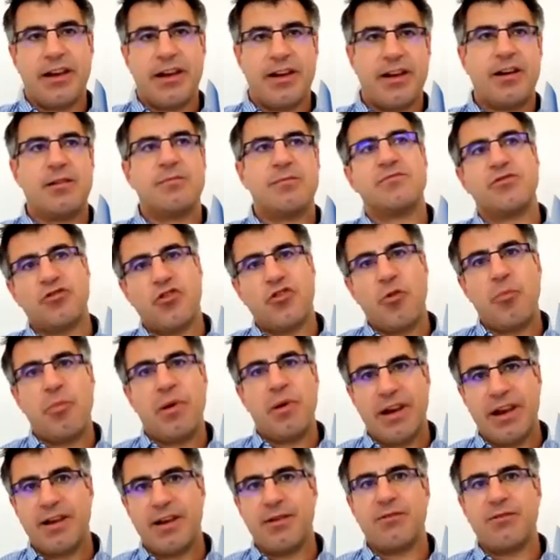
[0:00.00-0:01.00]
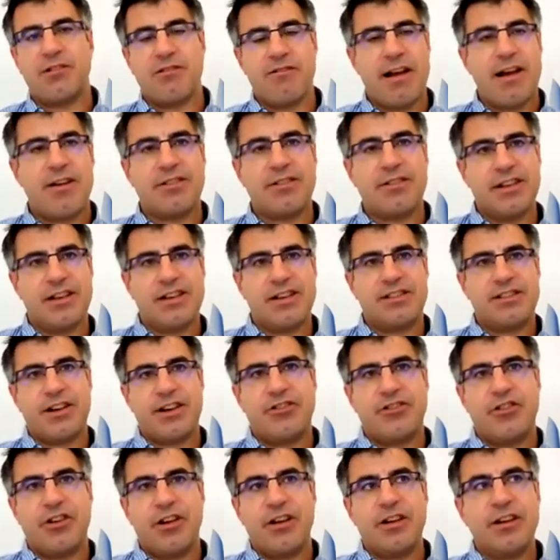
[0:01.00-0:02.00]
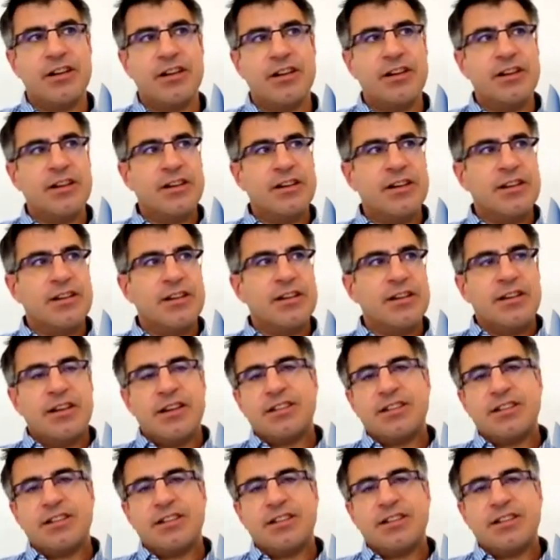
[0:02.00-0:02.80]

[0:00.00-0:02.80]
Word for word: pick it up, move it, pick it up, drop it in, grout it,